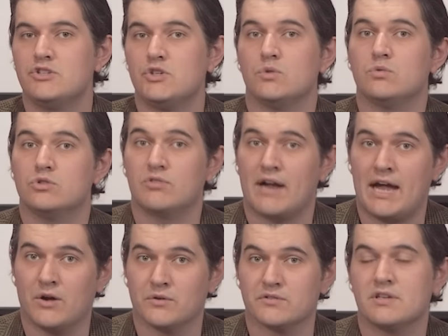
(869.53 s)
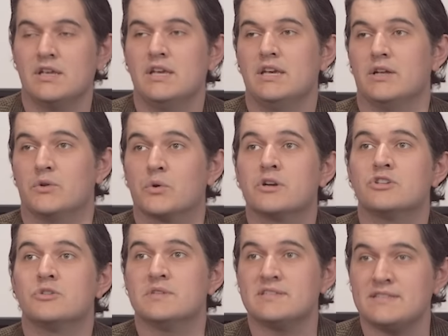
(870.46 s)
to ground. In order
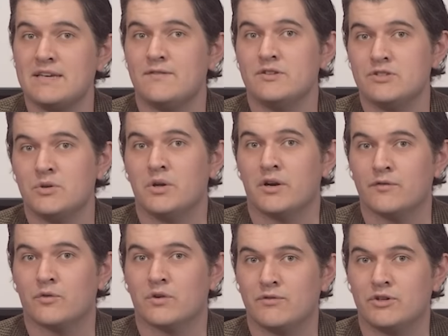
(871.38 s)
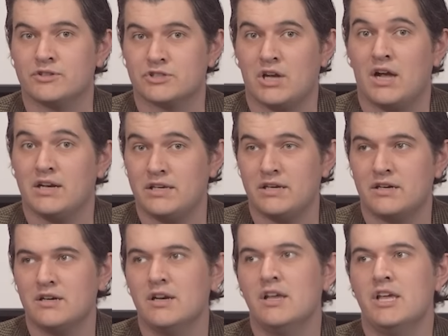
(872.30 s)
to receive a 240 volt shock
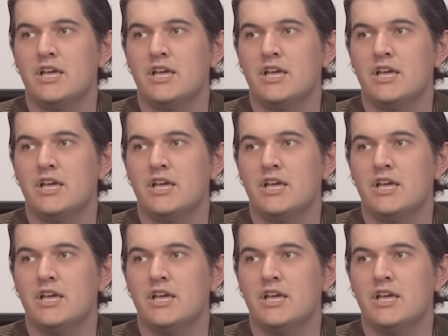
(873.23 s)
here,